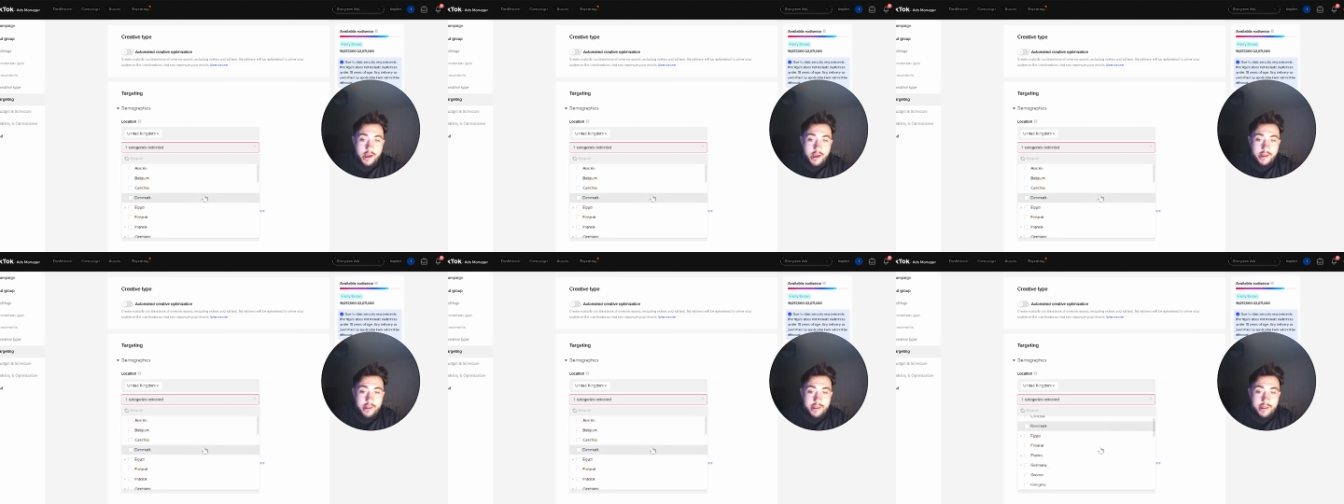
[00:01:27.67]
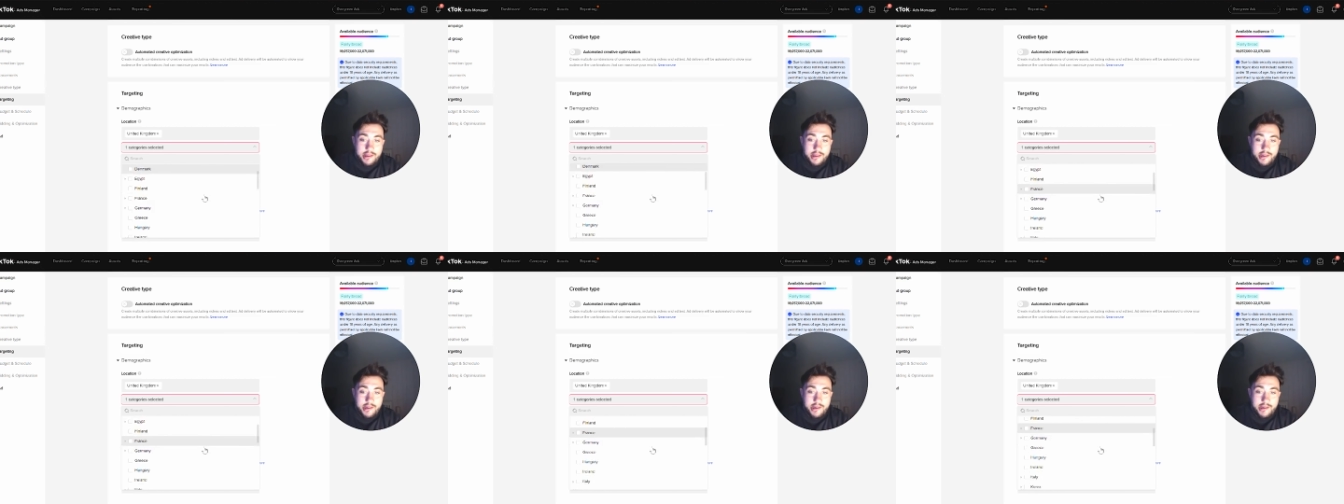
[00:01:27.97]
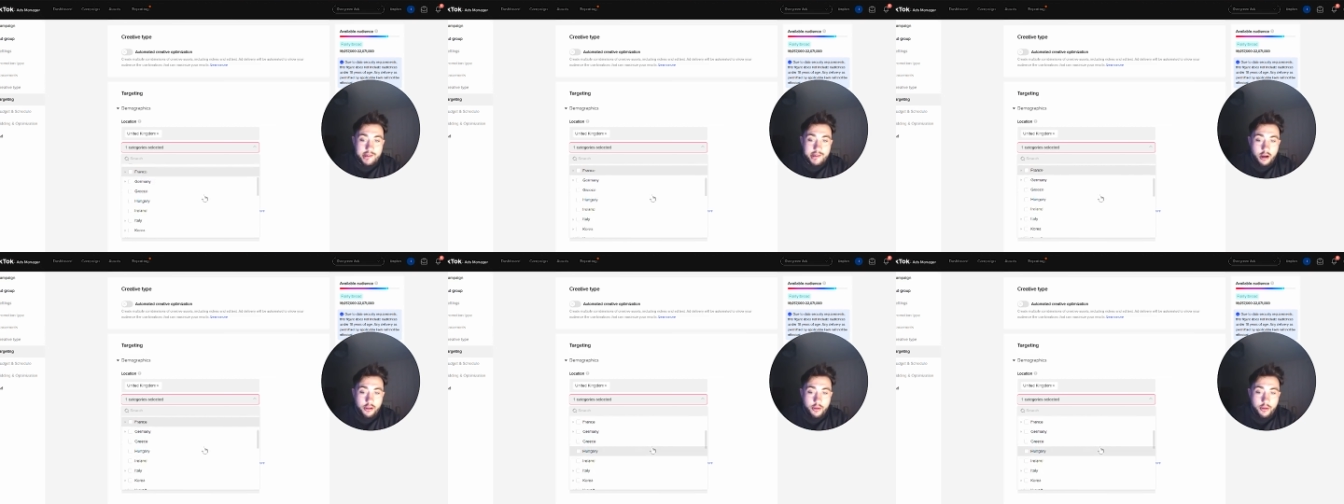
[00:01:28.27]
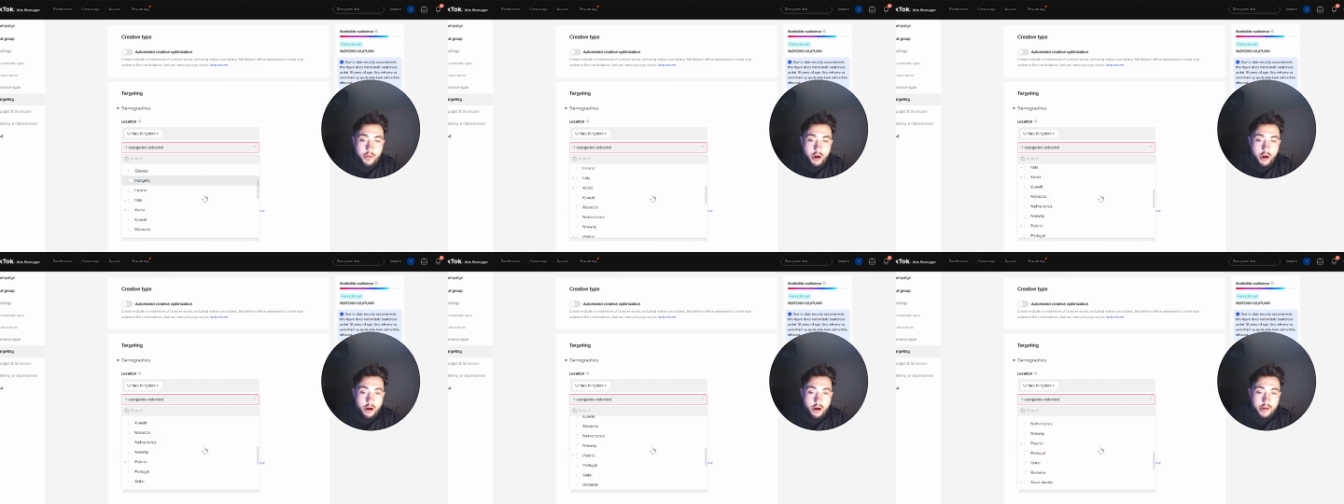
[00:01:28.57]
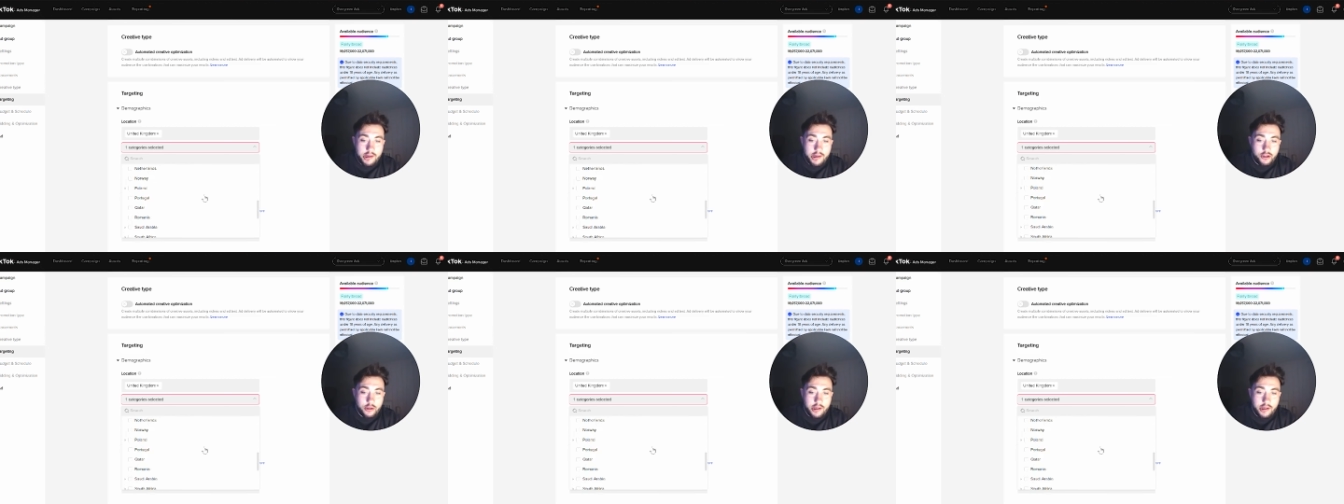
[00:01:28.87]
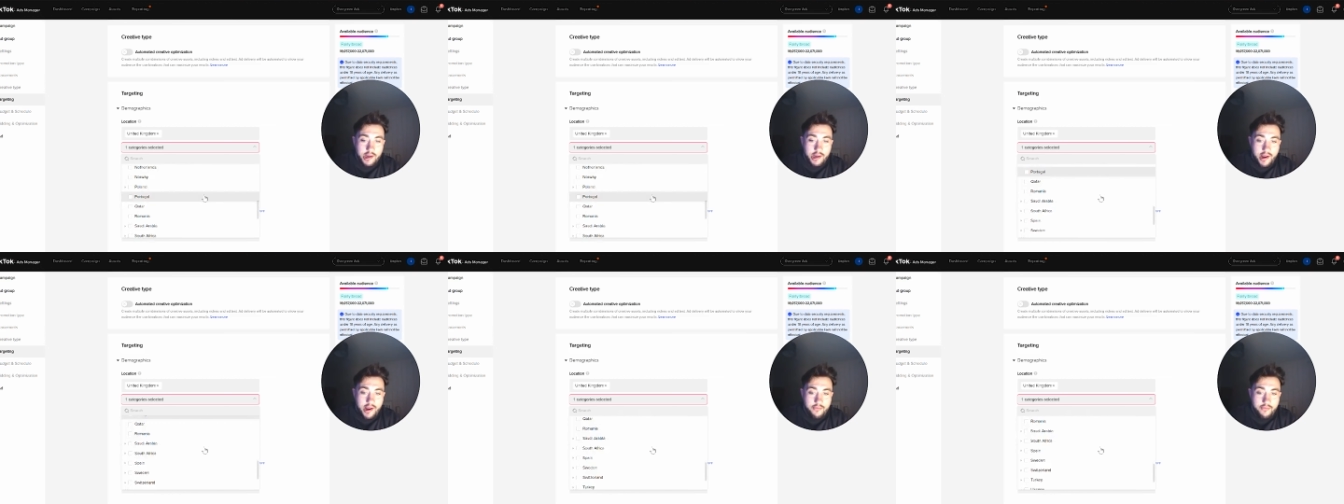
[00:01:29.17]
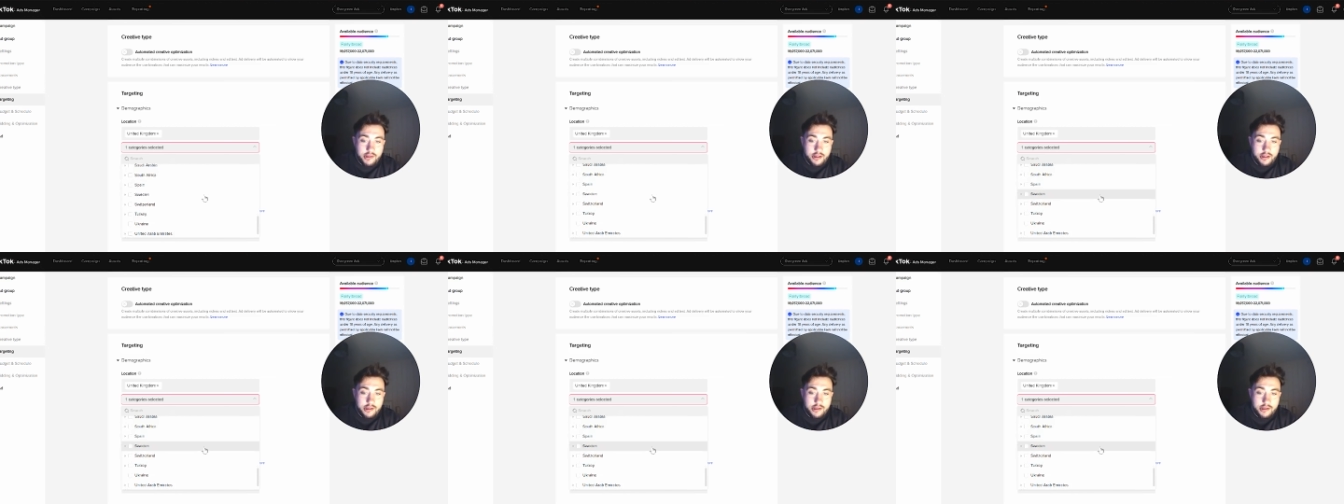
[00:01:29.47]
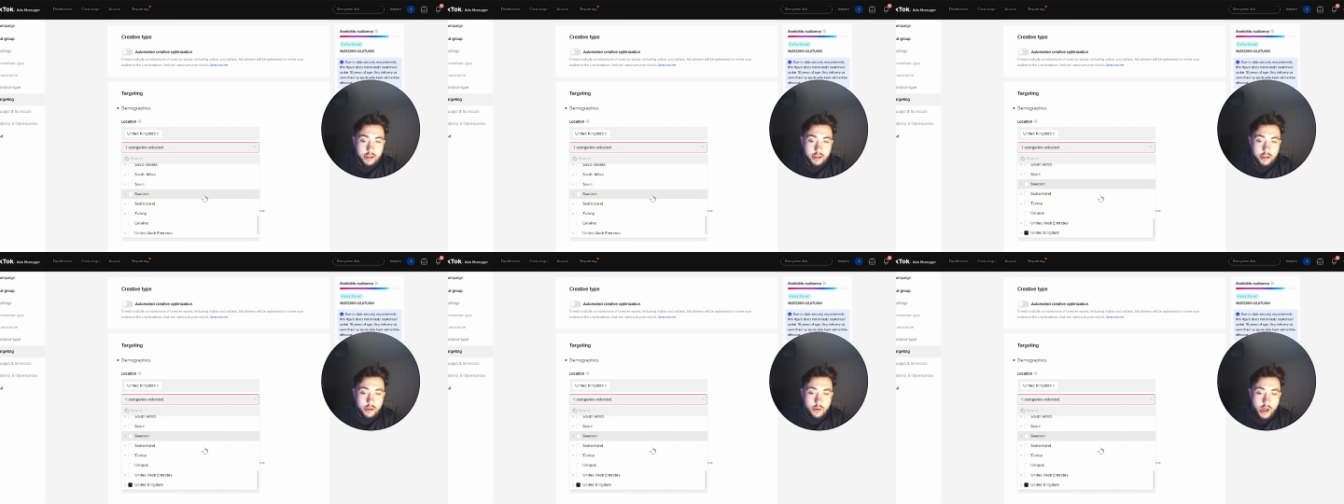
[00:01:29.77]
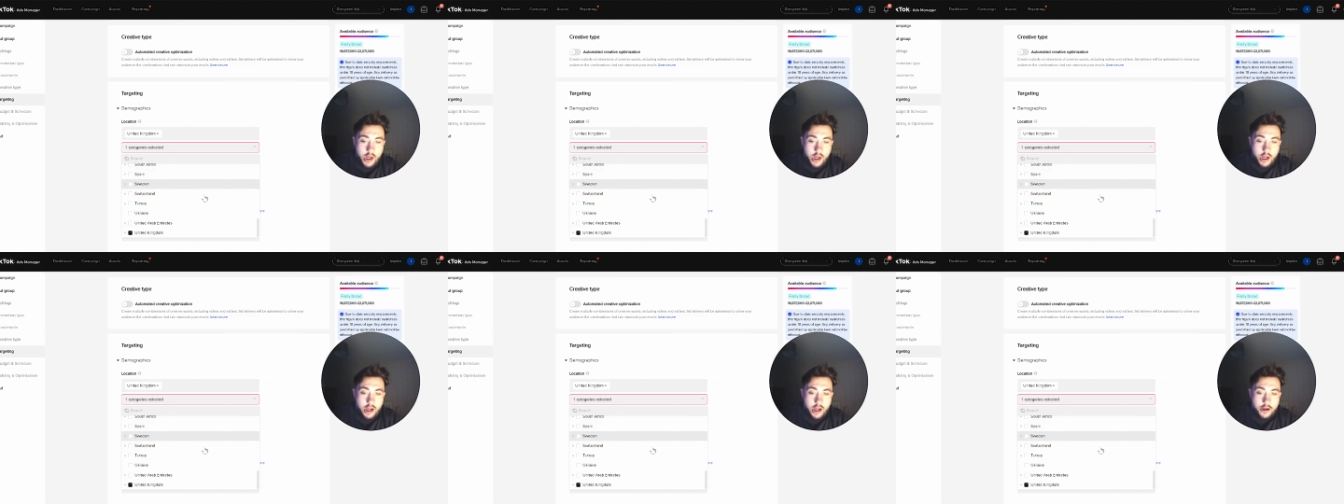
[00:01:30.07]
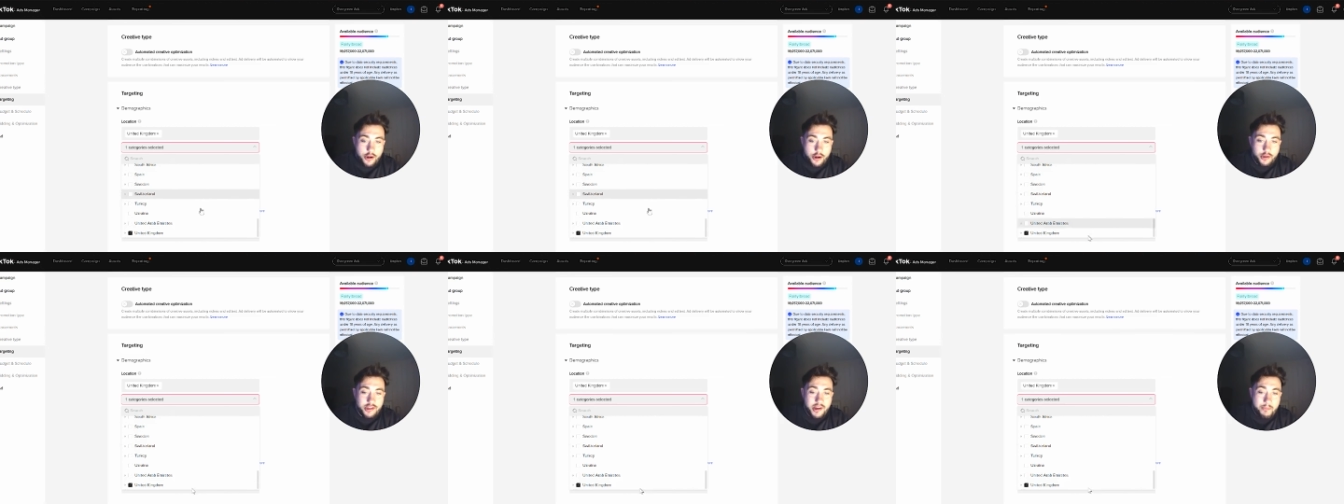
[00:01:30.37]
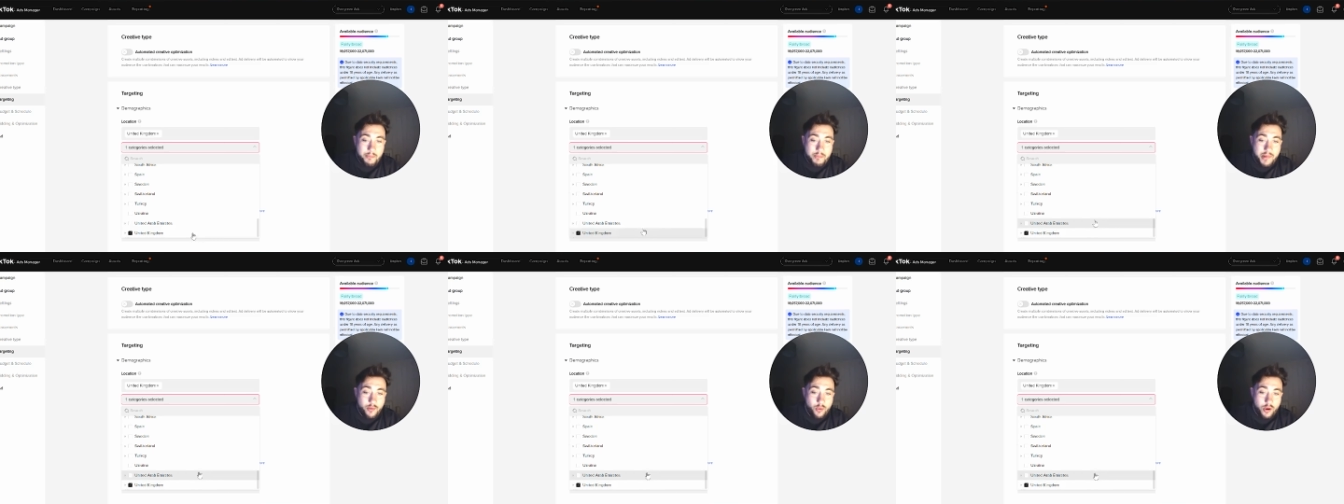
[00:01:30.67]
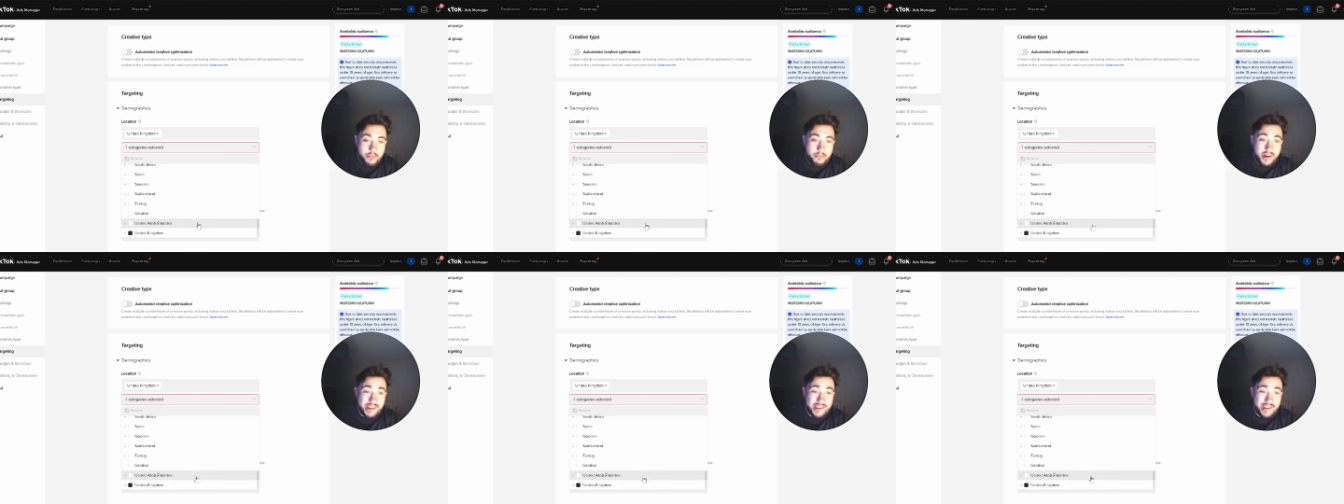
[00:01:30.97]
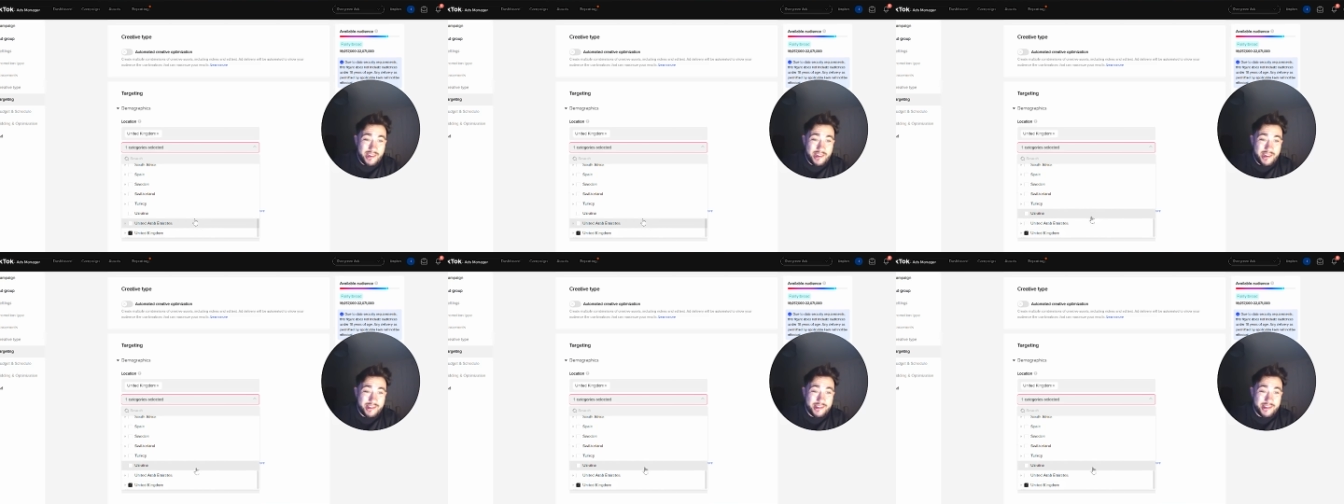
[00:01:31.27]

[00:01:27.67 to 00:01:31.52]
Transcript: these are the markets you can advertise to. Notice a big one missing is the